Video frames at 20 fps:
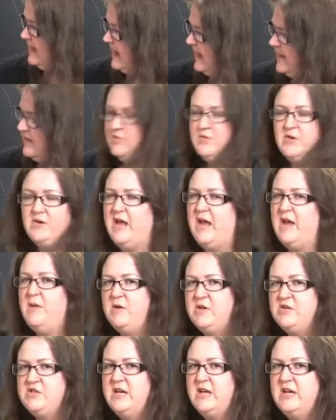don't know how
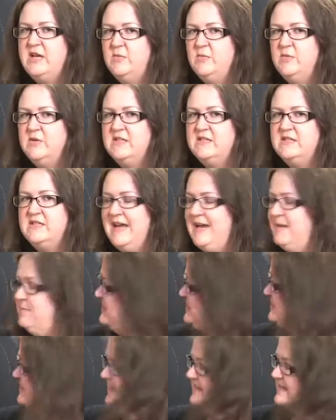much I can really say
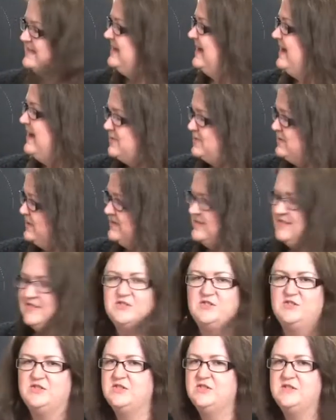besides, gosh, this
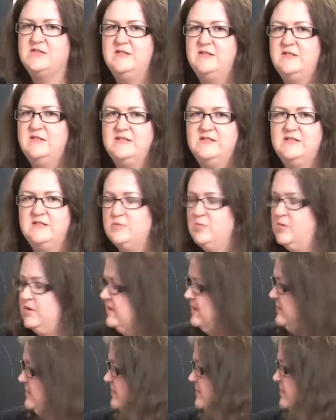is one
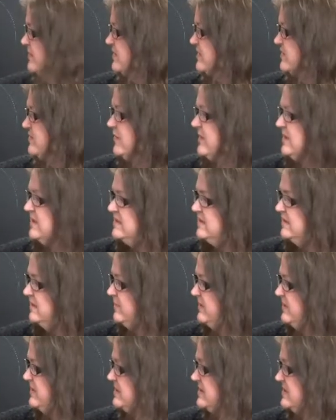of the sweetest little
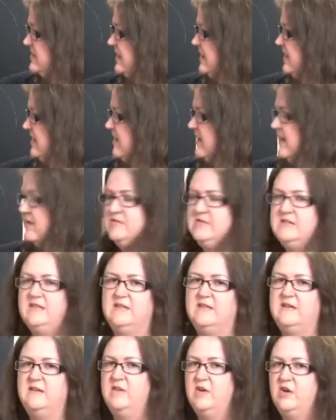pieces of gear I've seen
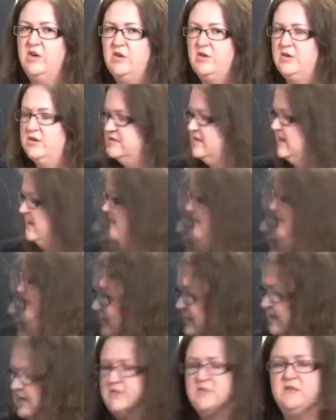in a very long time.
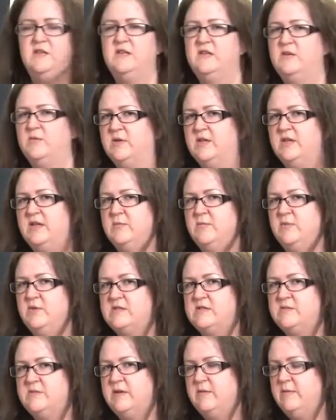The other thing that really
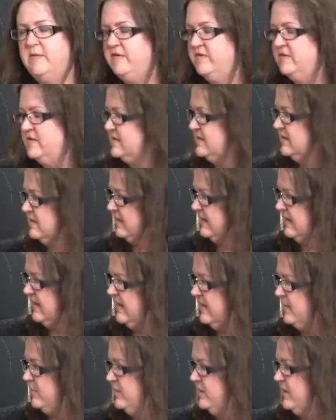impressed me about this little
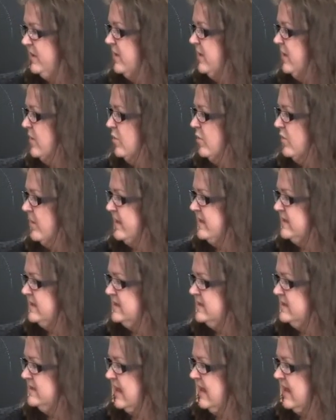amp
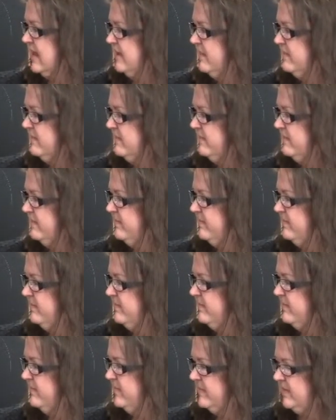was
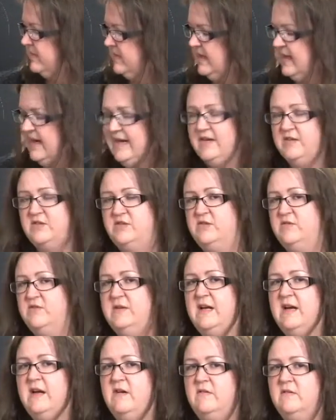that I could tune
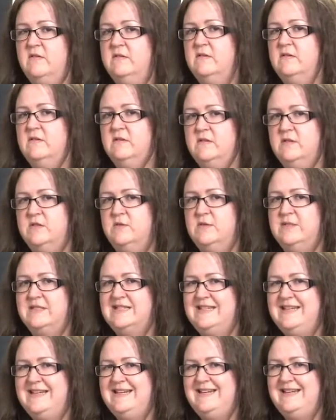down to a
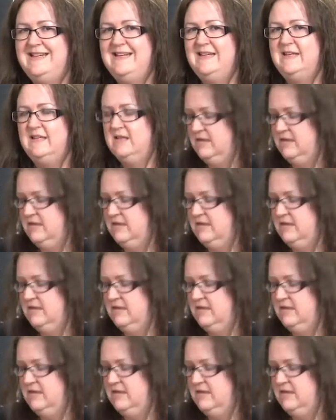C,